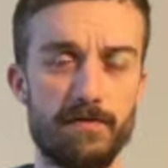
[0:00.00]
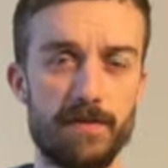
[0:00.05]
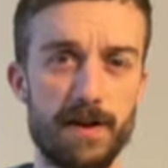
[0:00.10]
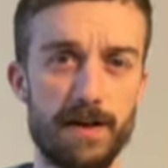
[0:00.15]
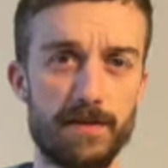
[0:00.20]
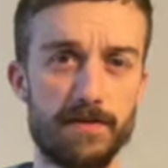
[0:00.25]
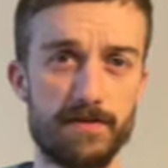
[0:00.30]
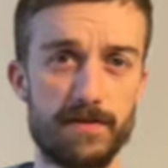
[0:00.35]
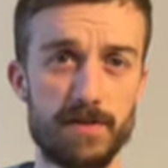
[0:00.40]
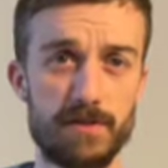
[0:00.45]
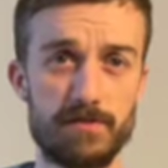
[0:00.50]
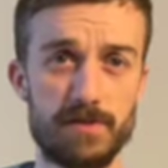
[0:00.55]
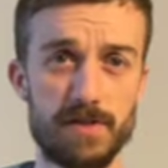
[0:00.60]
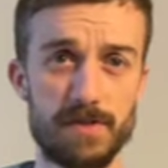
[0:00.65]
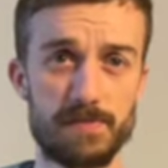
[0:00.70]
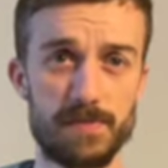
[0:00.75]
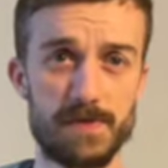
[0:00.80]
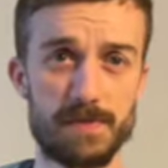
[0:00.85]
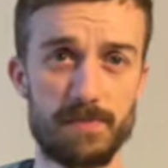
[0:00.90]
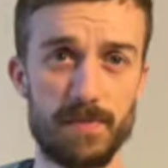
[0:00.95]
ready for the
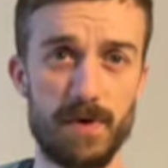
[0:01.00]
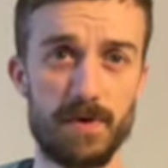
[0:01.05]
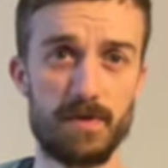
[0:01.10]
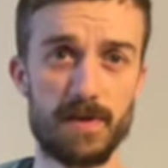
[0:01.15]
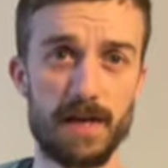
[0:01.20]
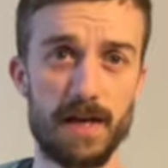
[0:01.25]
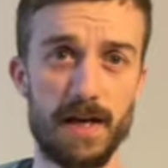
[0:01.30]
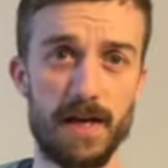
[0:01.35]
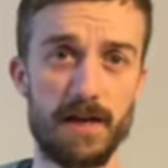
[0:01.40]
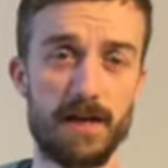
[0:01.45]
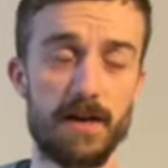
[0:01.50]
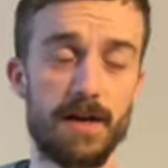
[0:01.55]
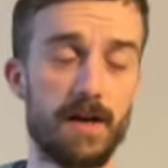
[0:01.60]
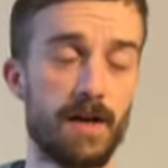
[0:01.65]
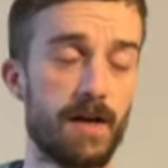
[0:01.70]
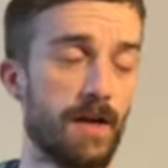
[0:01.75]
Christmas market.